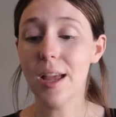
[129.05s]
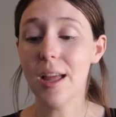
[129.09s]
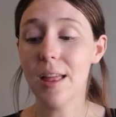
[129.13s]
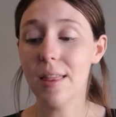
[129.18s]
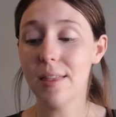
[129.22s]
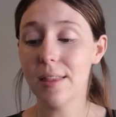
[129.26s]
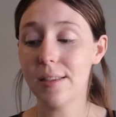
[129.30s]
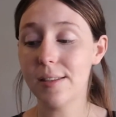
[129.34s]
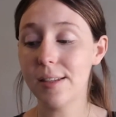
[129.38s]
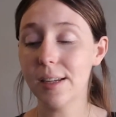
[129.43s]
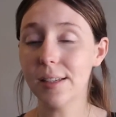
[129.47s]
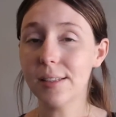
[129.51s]

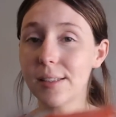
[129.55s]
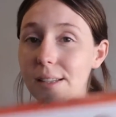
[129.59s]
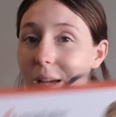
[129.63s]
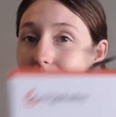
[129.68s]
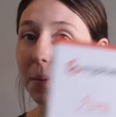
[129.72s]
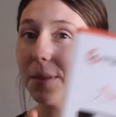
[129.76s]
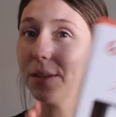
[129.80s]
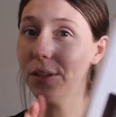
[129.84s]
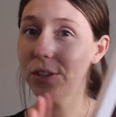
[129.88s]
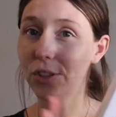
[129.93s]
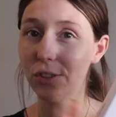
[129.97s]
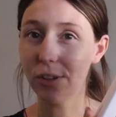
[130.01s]
It does come
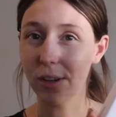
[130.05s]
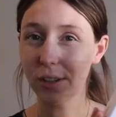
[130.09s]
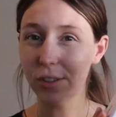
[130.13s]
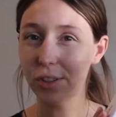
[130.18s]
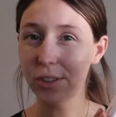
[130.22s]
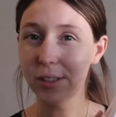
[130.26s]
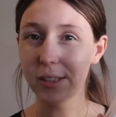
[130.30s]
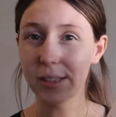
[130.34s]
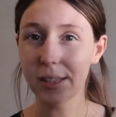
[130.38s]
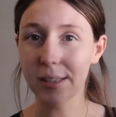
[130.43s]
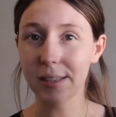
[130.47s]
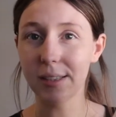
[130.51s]
with
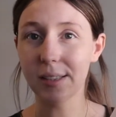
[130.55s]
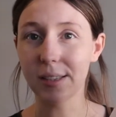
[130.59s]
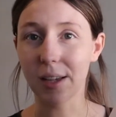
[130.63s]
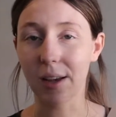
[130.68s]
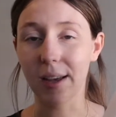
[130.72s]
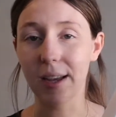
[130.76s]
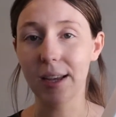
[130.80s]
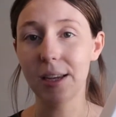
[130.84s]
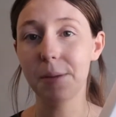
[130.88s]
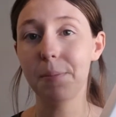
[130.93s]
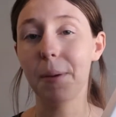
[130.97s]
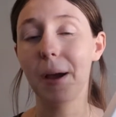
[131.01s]
instructions
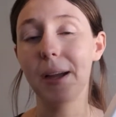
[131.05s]
inside,